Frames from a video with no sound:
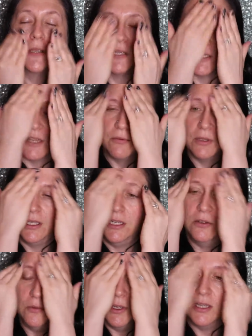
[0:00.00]
because I really
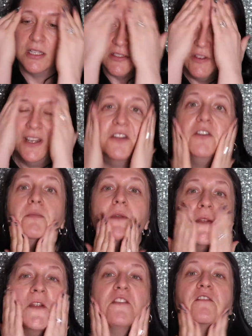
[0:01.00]
don't want this video to
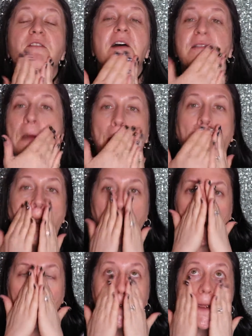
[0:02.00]
be another
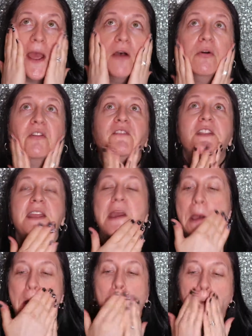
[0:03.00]
5-hour
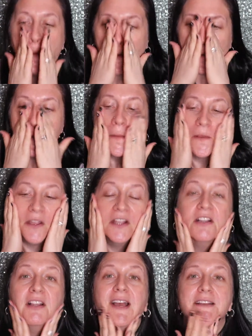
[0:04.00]
video
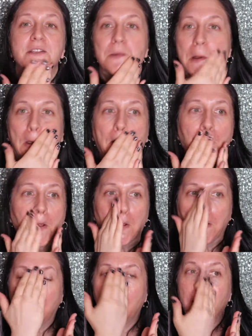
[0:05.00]
like the last one.
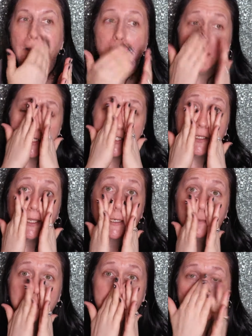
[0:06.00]
Unless you
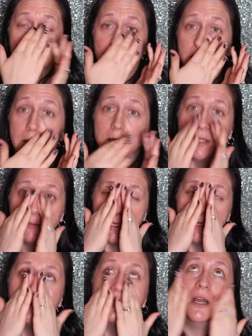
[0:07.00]
like them that long. Let
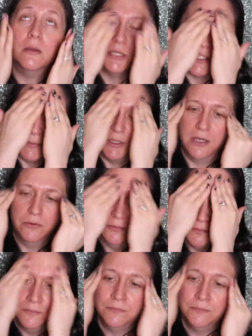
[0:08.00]
me know in the comments below.